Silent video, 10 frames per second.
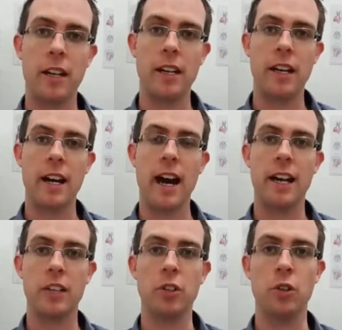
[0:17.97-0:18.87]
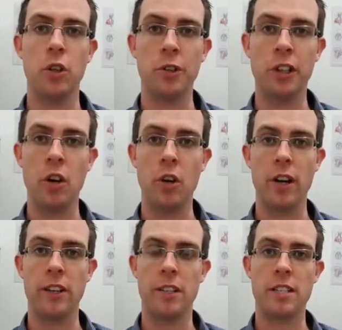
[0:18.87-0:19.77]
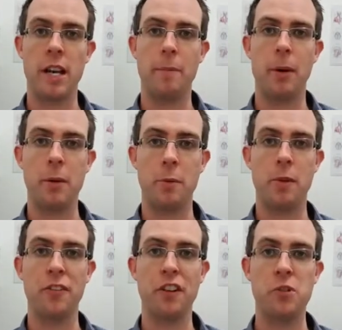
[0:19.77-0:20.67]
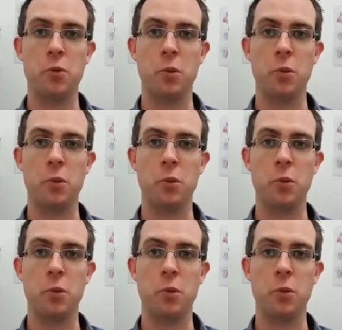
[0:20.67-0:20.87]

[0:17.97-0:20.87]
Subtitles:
article online that popped up on my Facebook,